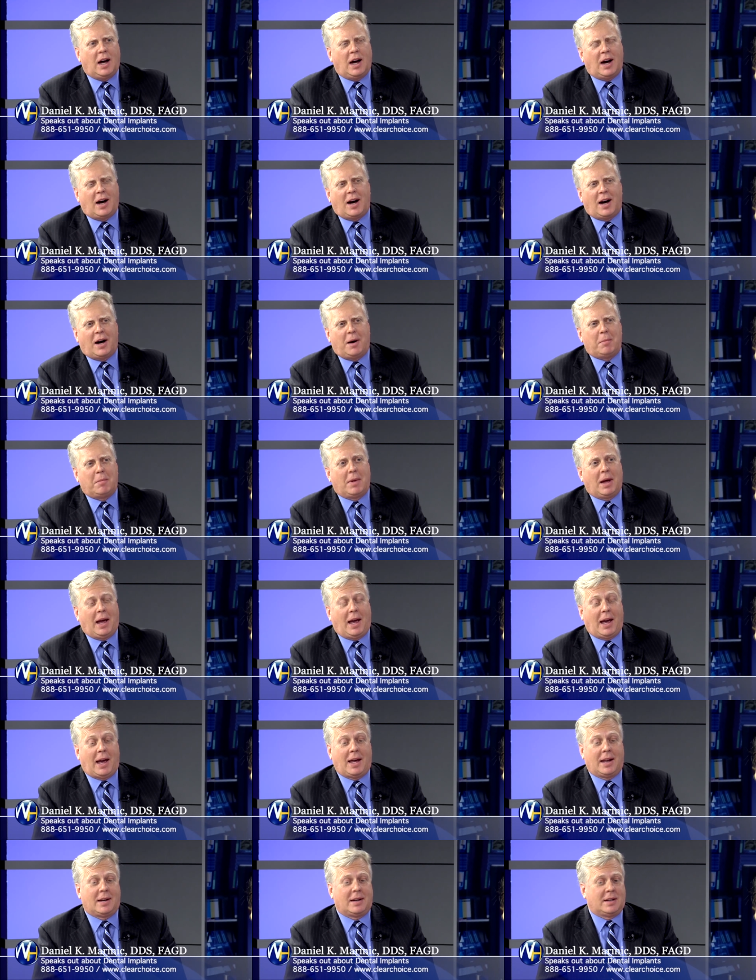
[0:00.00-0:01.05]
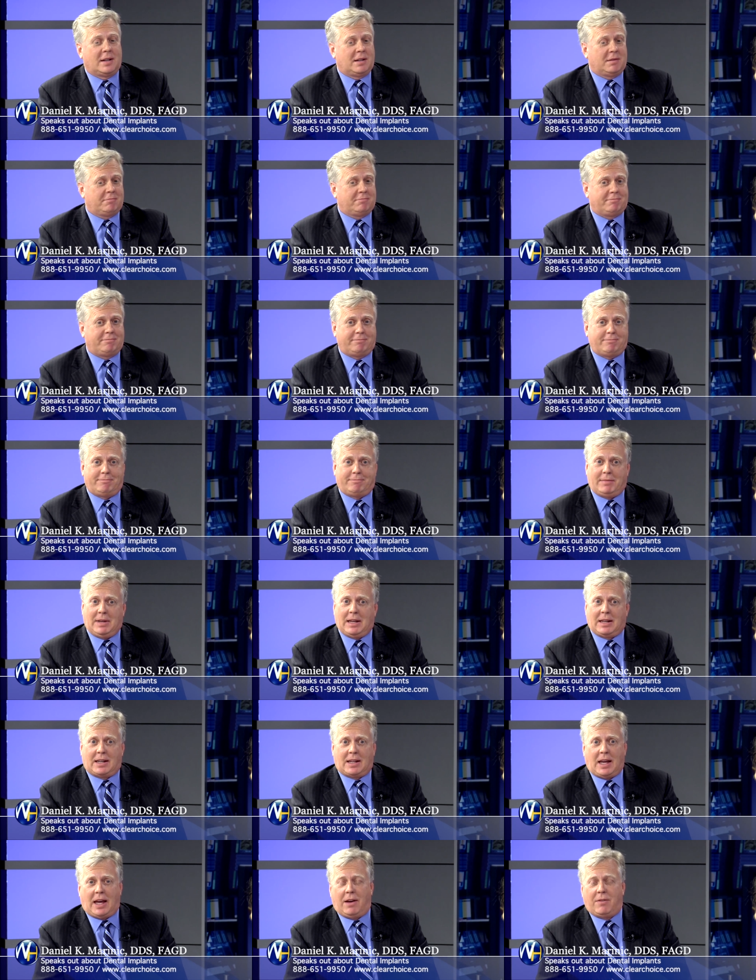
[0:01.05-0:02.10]
Um, and
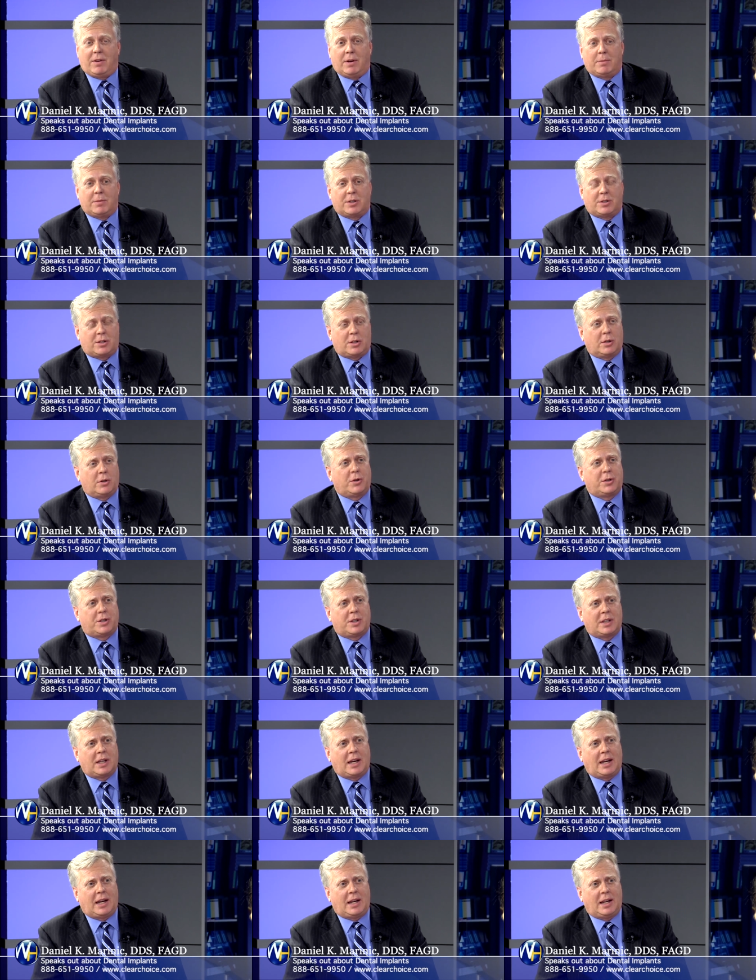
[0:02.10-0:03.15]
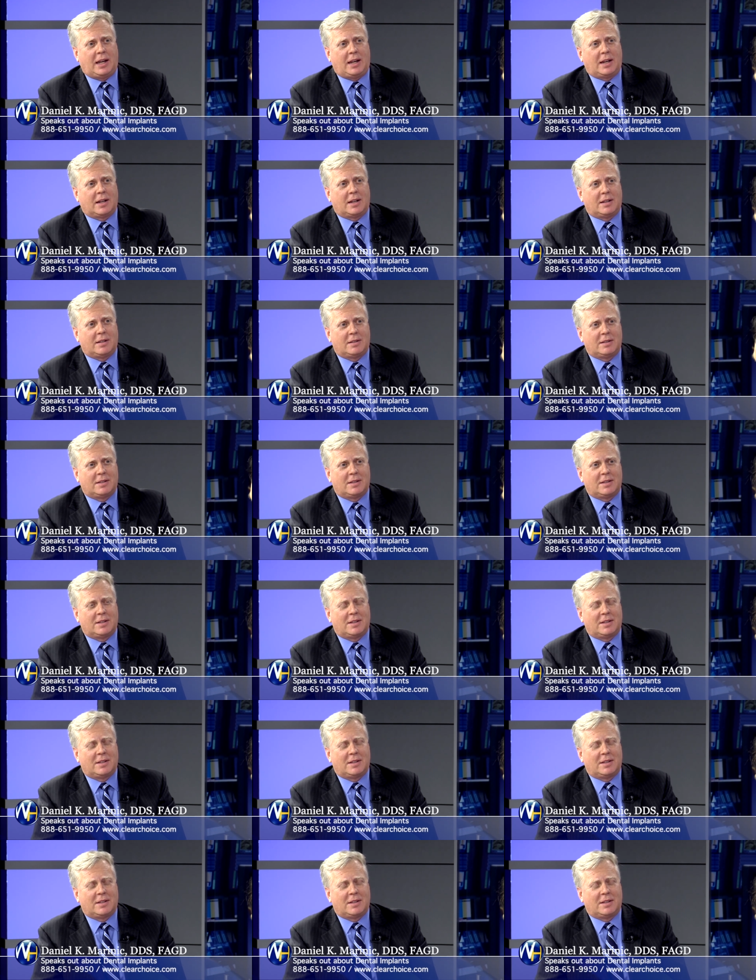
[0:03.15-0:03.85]
it gave him the solution that he needed. So no